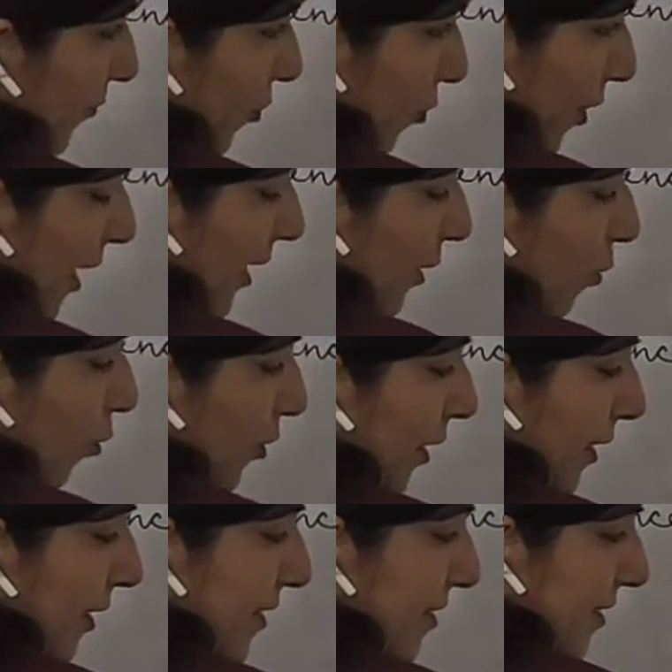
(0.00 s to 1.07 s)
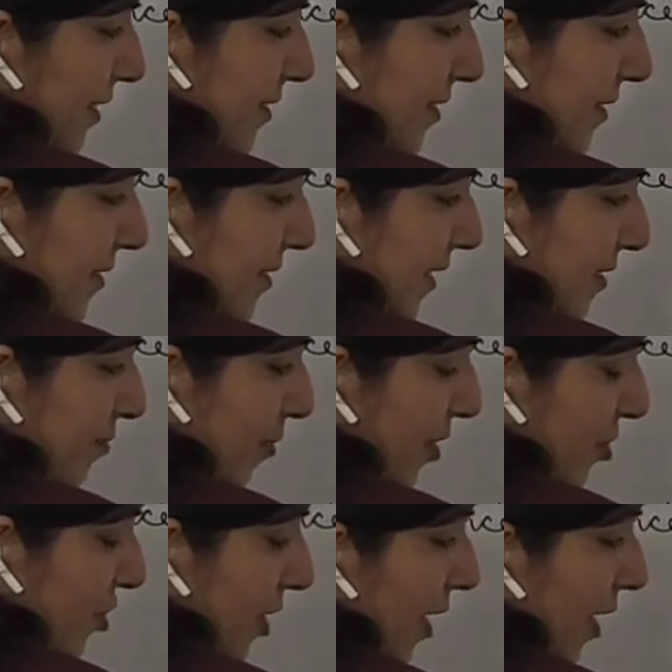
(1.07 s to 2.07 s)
Okay, total distance is this much